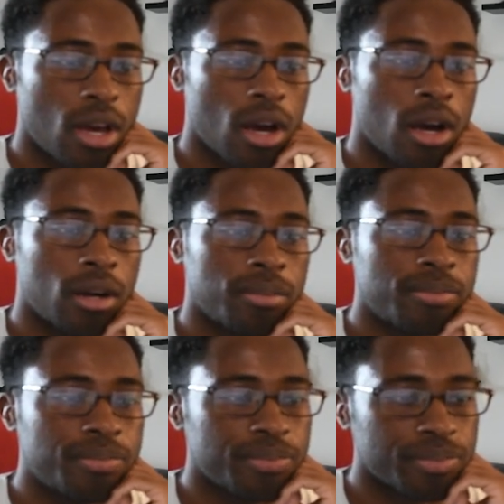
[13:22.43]

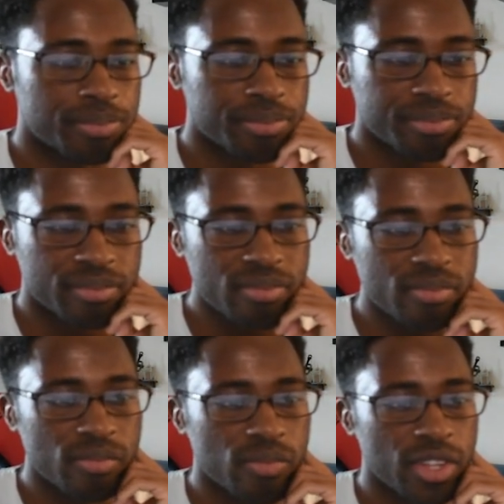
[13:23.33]
And
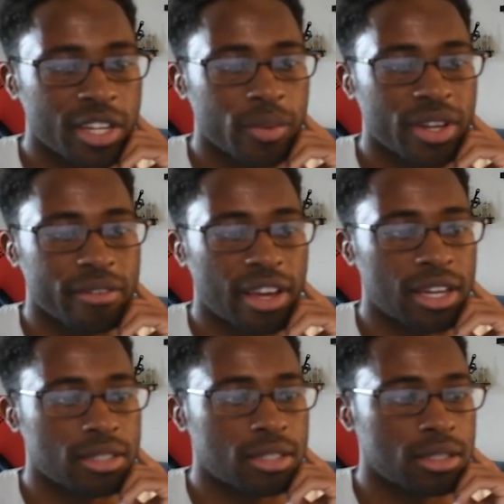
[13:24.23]
then we have
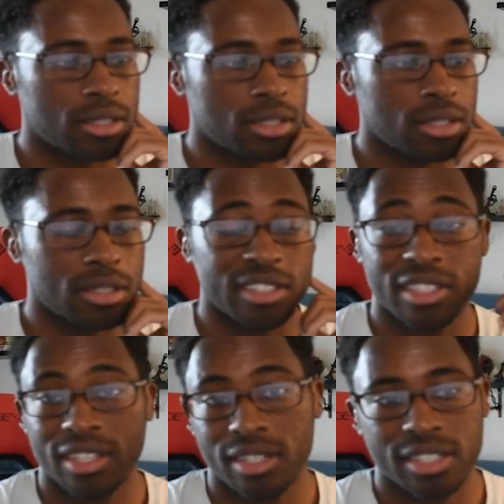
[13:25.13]
Ace.
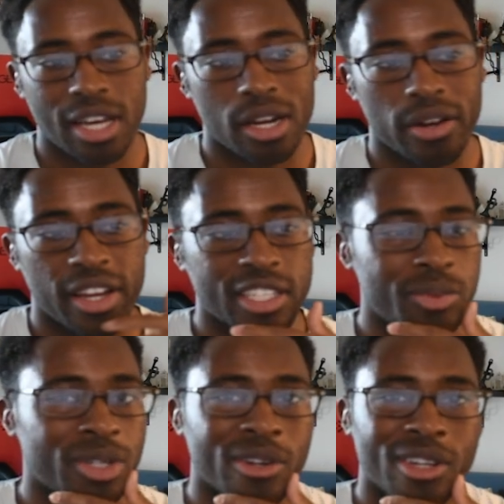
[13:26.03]
Shout out
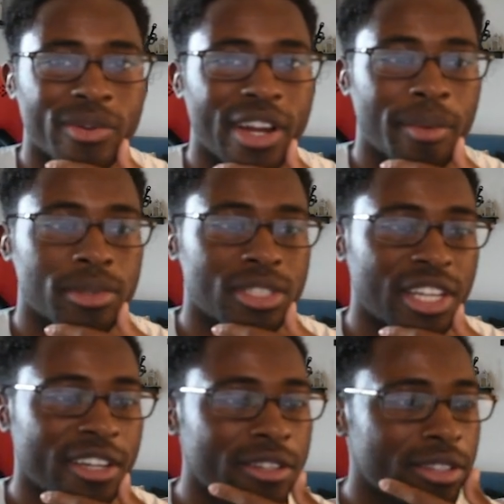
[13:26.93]
Ace, we all know what happens
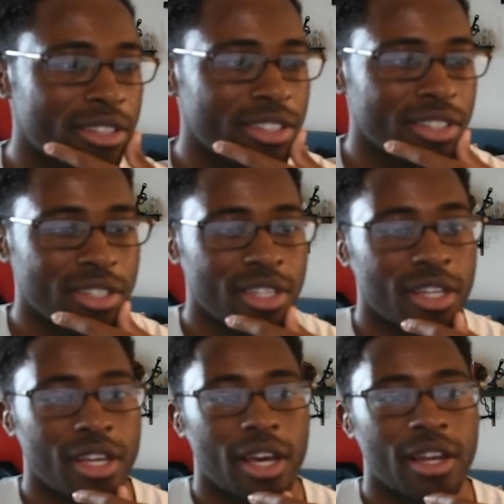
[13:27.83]
there.
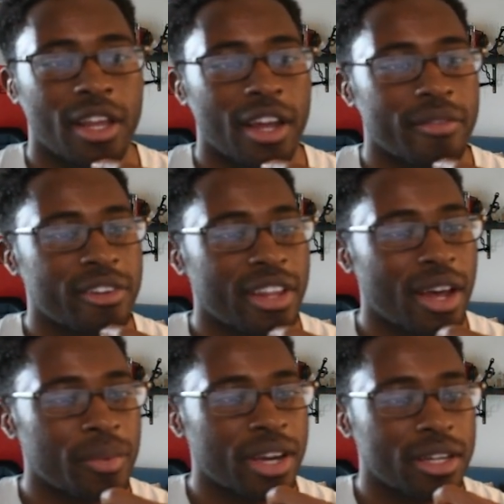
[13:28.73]
And then after
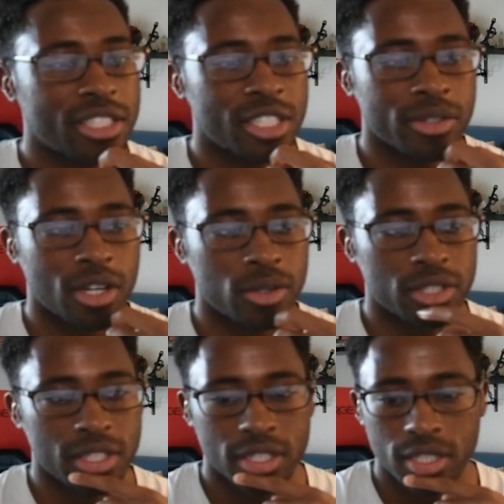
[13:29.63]
that we got
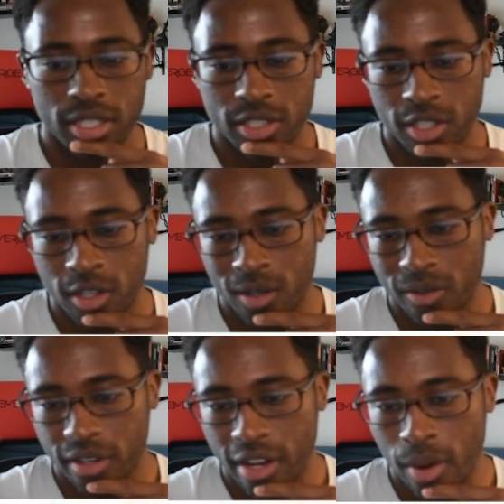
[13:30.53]
Shirahoshi. So
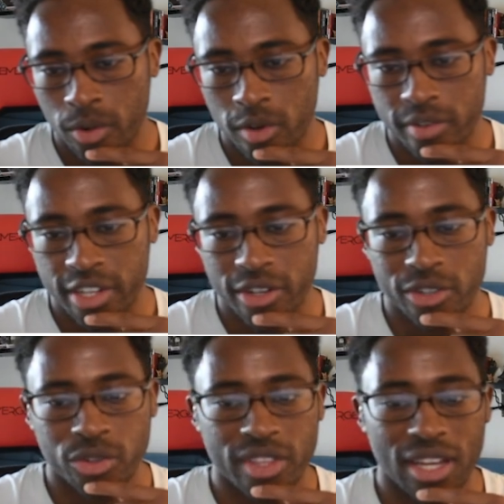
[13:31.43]
now we're over here in
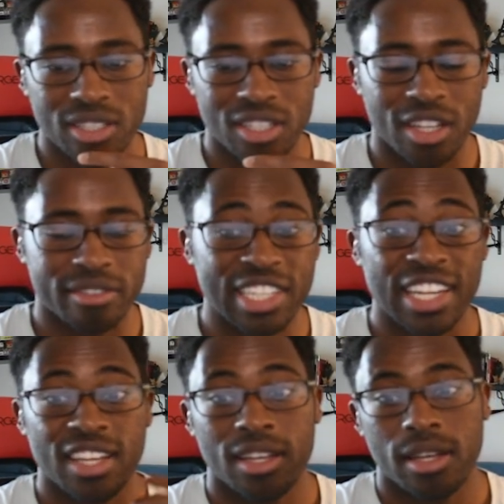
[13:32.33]
2011.
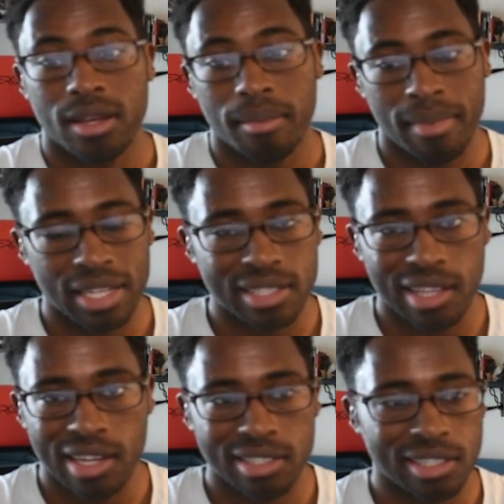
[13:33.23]
Makes a
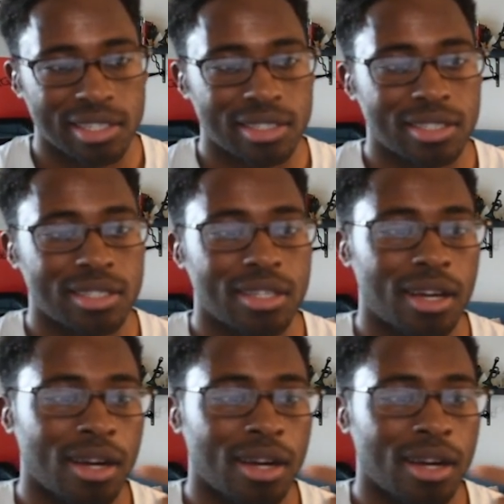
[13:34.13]
lot of sense.